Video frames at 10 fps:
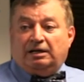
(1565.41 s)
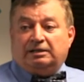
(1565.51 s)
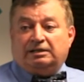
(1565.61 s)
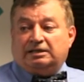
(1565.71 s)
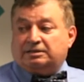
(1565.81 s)

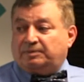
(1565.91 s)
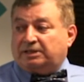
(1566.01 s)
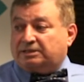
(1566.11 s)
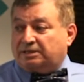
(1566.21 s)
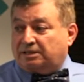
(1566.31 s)
it does
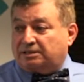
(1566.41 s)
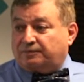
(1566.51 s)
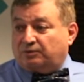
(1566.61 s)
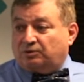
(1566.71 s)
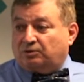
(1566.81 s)
make sense
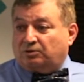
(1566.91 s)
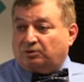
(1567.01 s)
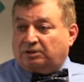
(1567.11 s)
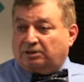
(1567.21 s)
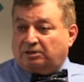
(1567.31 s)
for you
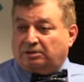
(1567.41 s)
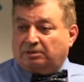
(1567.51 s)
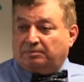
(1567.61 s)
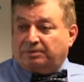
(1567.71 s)
to kill